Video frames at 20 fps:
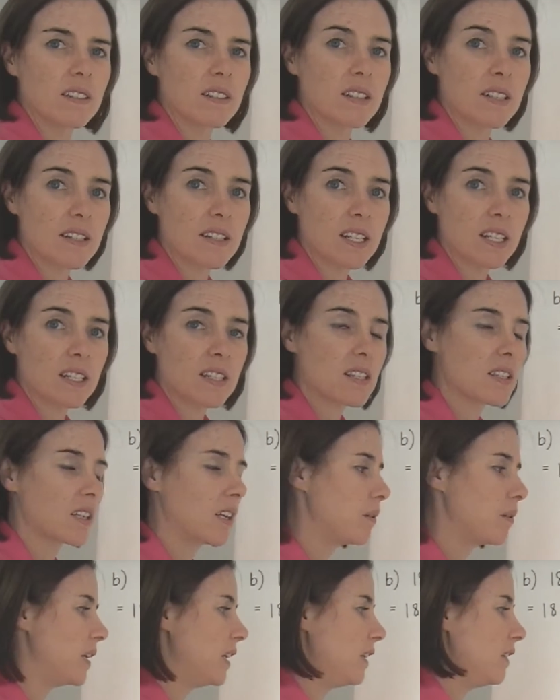Does 6
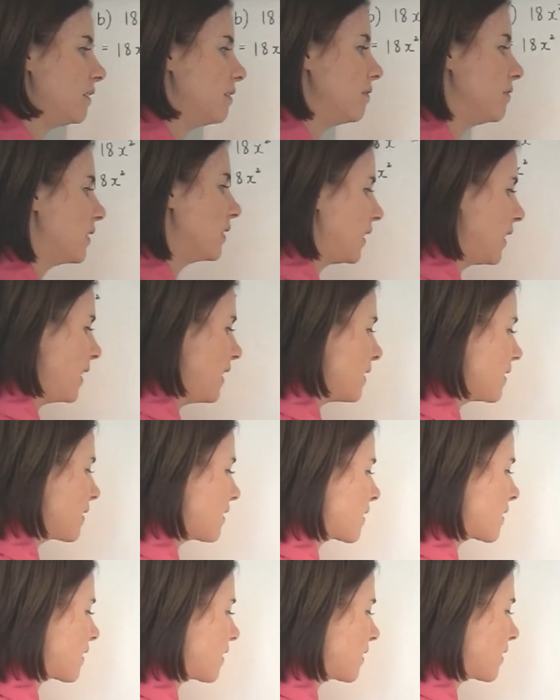go in?
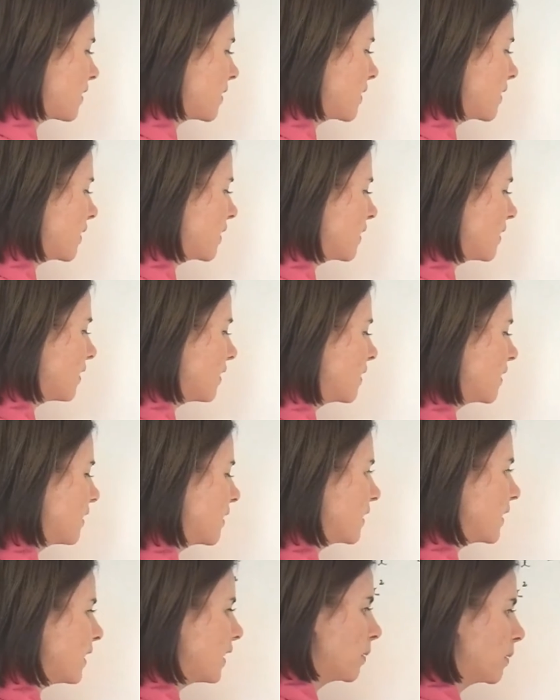Yes.
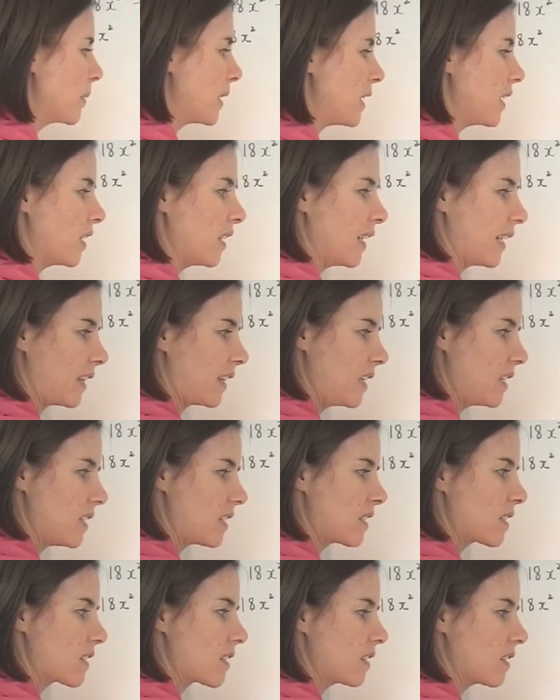It'll be like
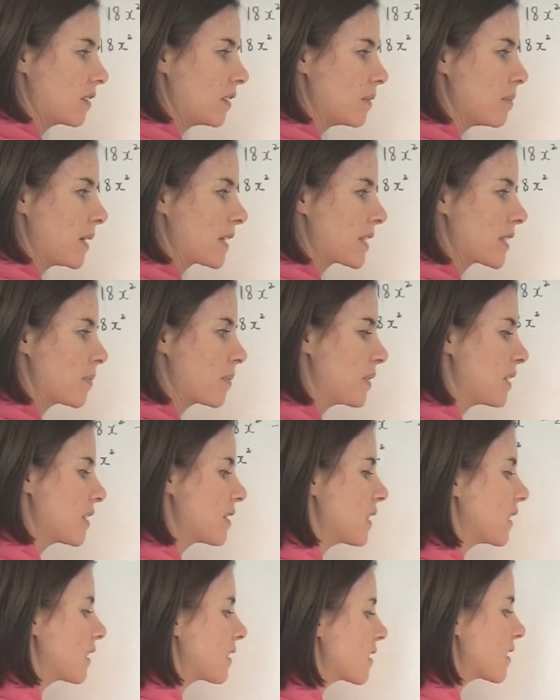this. It must be
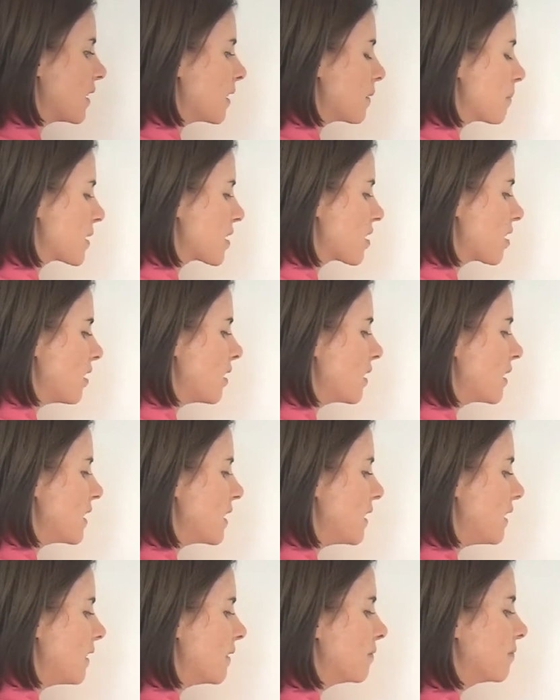6 times 30.